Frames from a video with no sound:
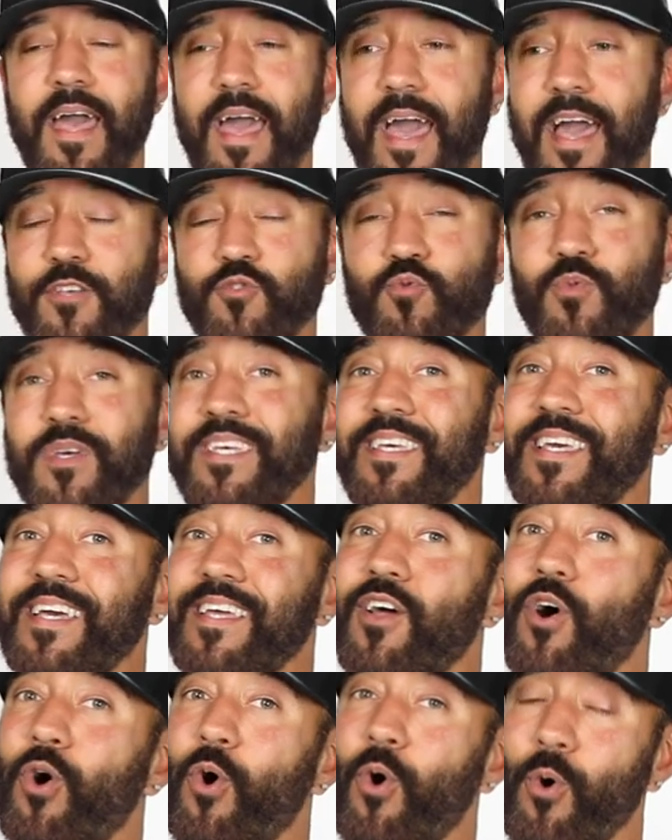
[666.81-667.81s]
As we
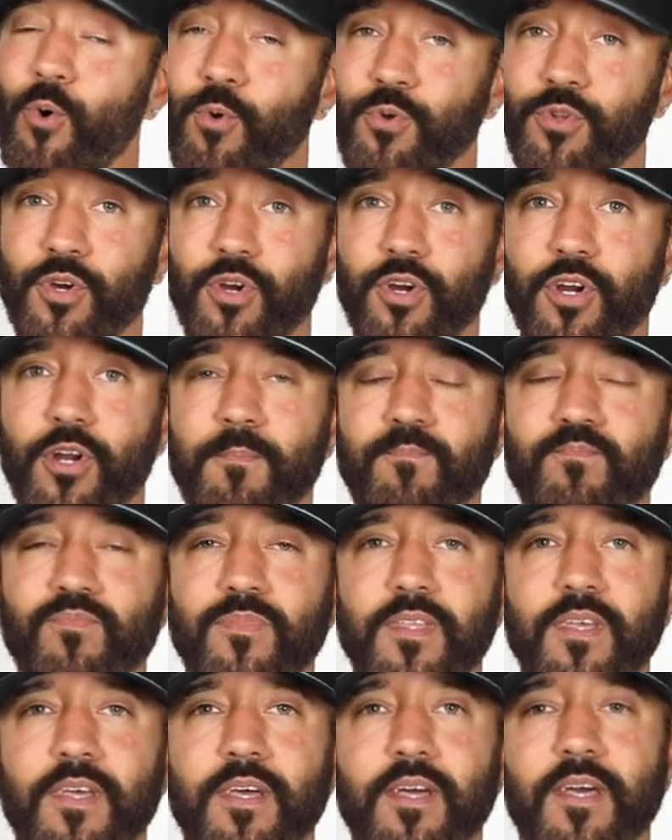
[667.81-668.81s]
get older,
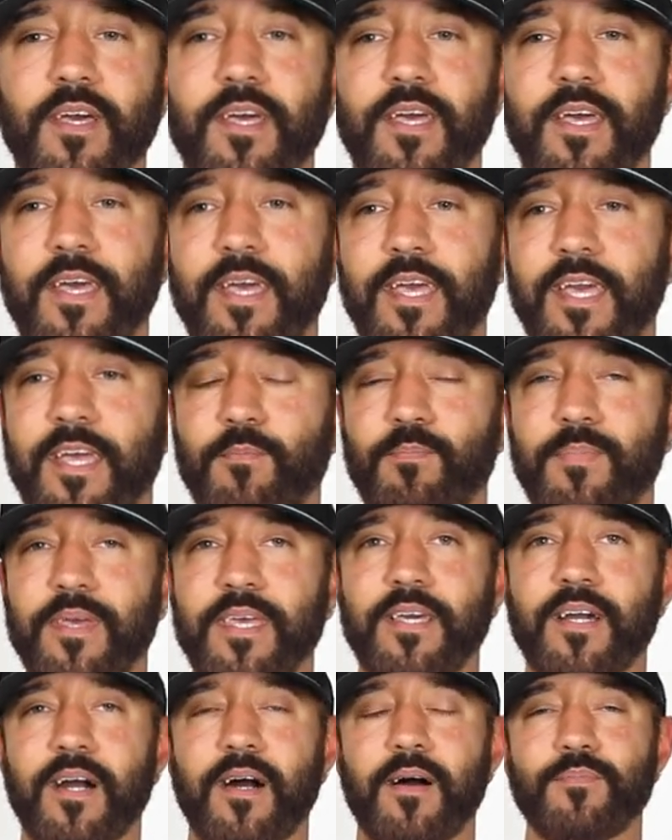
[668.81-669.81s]
it
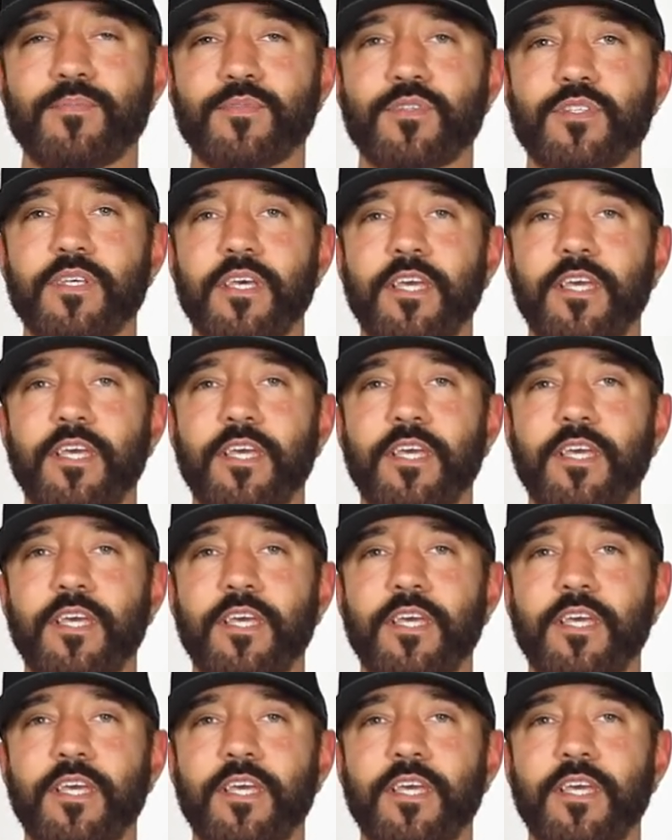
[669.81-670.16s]
becomes